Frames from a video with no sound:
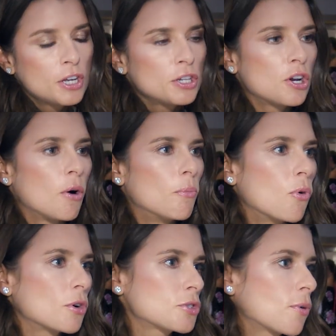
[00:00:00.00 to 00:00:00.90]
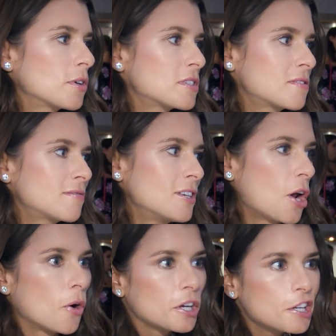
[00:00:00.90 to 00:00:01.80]
you know, more towards, you
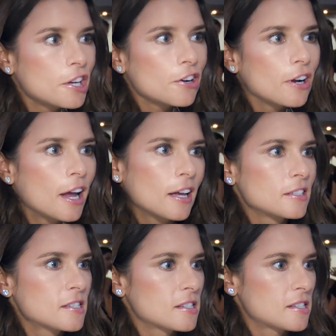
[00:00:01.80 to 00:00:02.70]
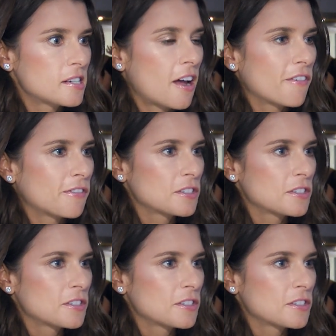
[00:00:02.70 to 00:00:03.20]
know, gearheads and stuff,